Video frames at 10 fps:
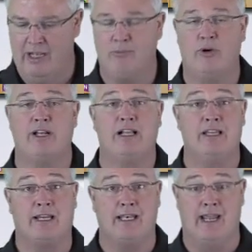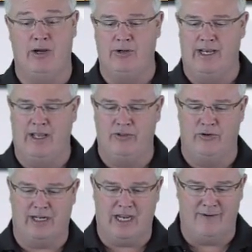I'm going to click now, and now they're
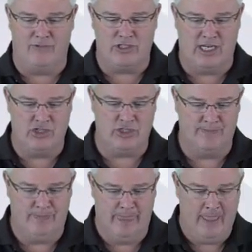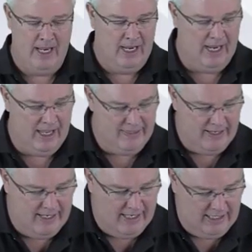in a conversation. And
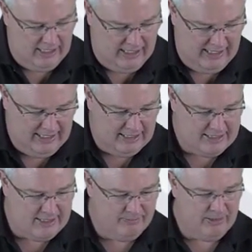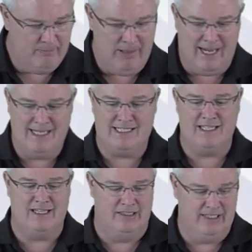then he can simply
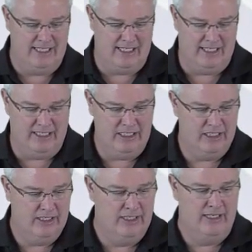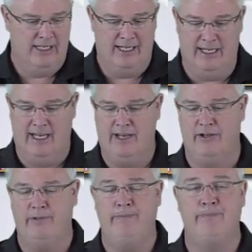paste the link in, hit
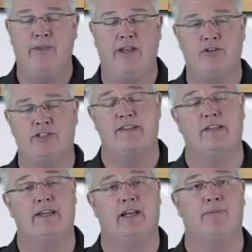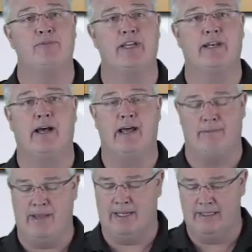enter, and the link comes in
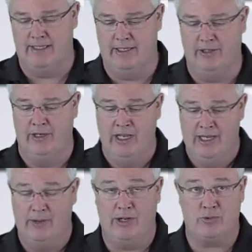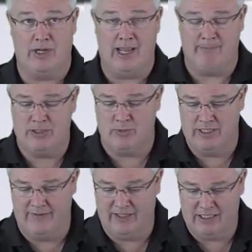automatically here. Now watch what happens when
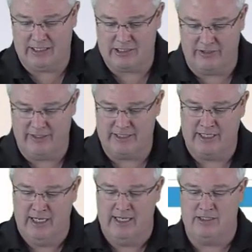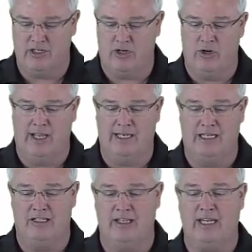David clicks on this. He's going to go ahead and
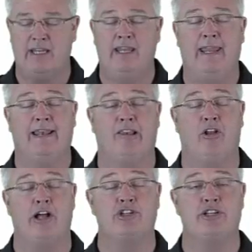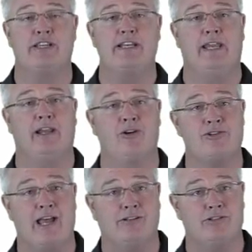click. It launches it. It
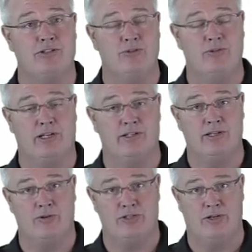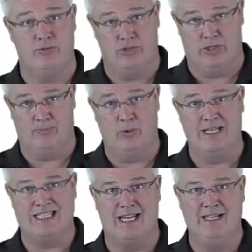goes out to the Contoso
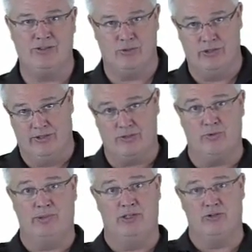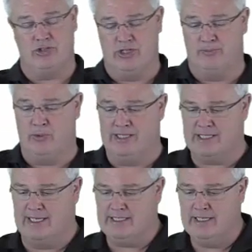SharePoint site, or this would be your SharePoint
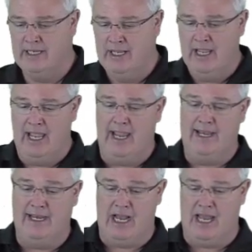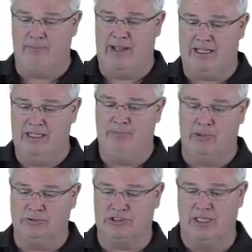site. and it automatically
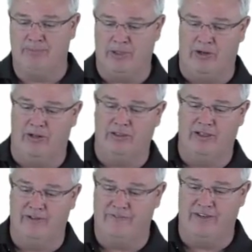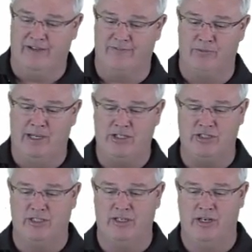pulls up all of the
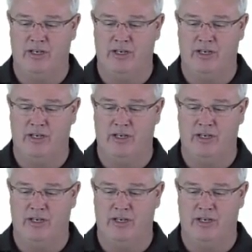information.